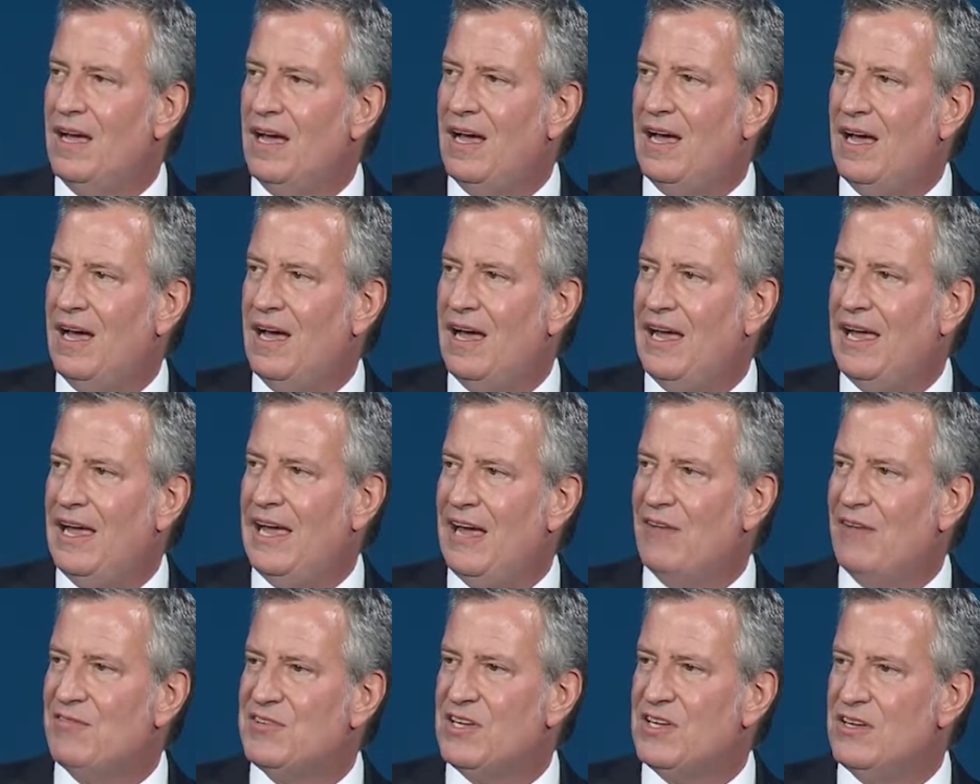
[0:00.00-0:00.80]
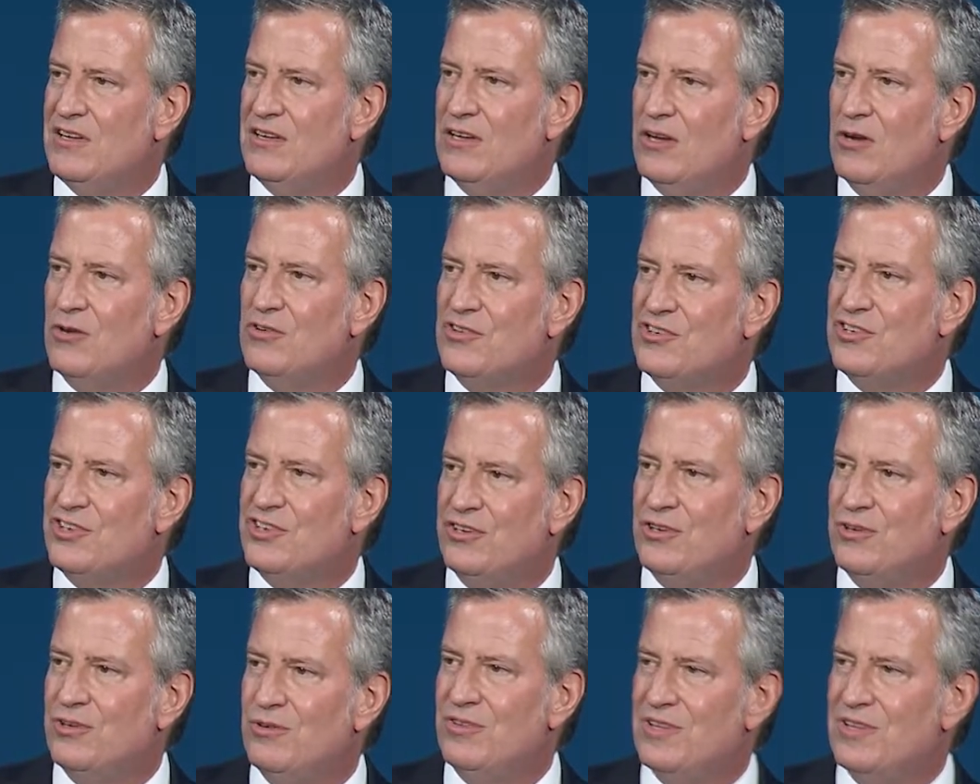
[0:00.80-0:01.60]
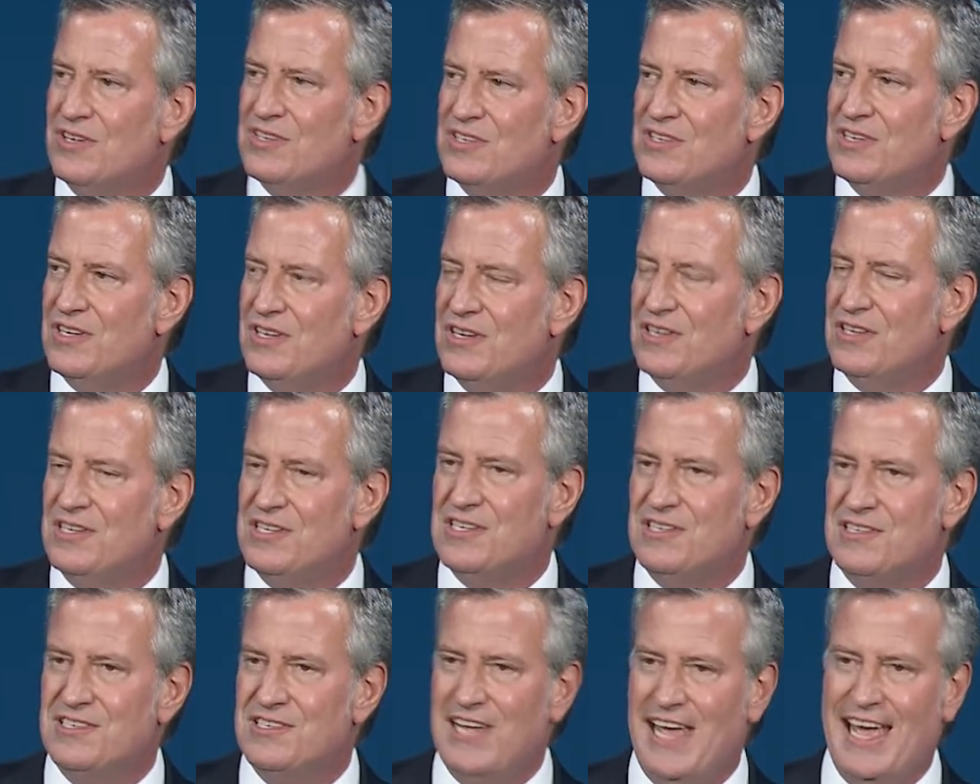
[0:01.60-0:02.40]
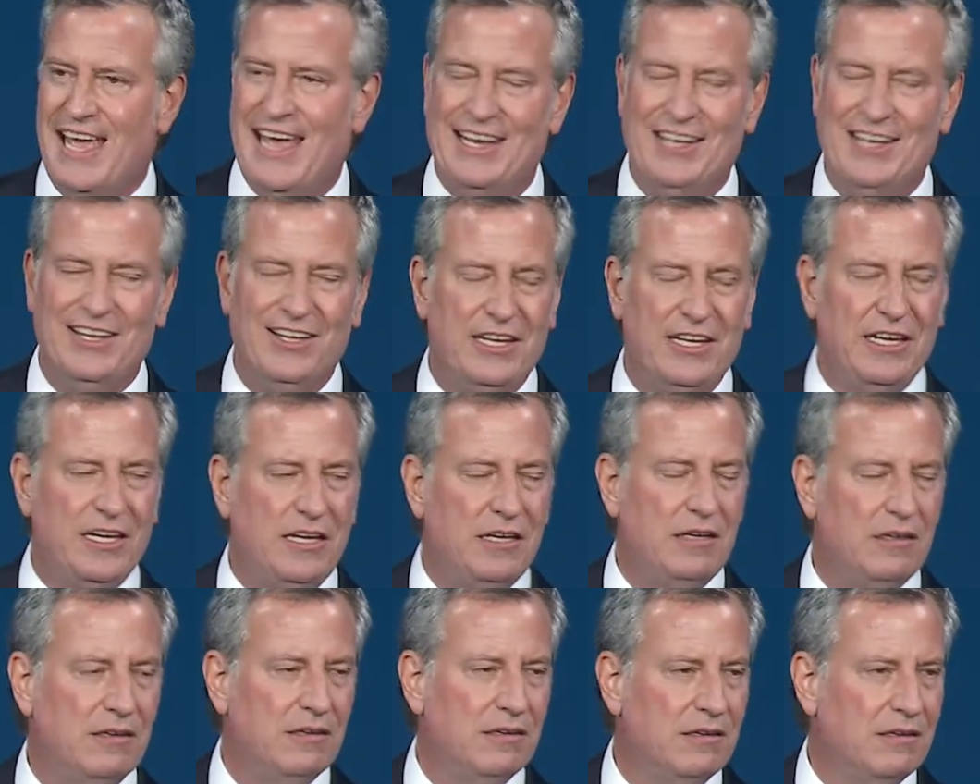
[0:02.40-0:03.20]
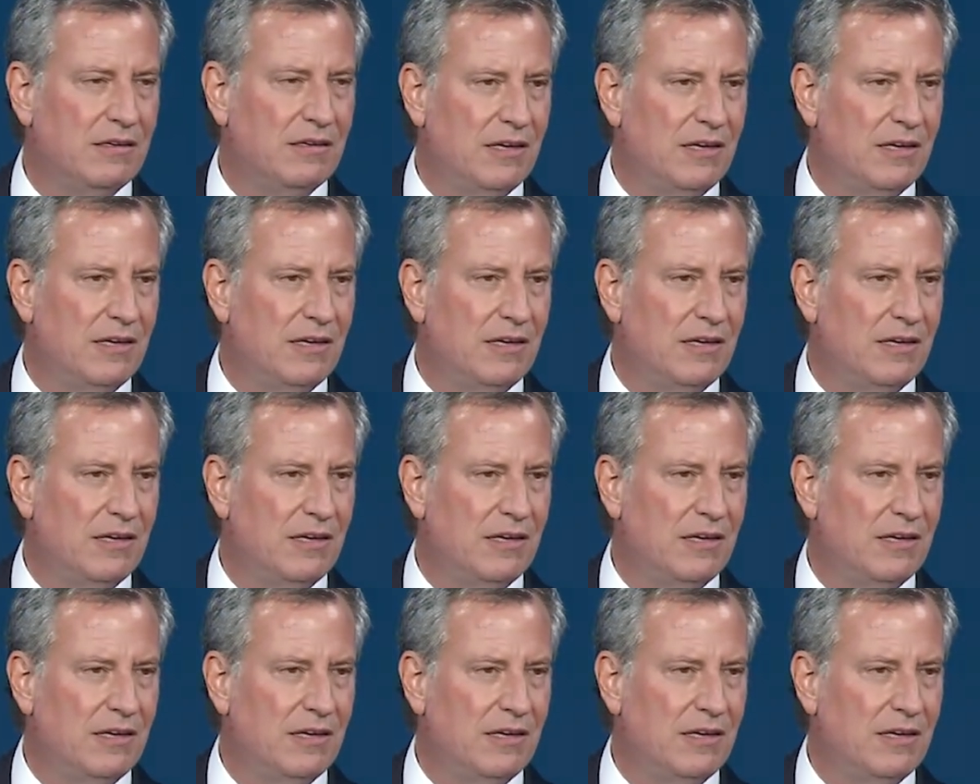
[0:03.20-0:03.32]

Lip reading: I have to note to you, this is sadly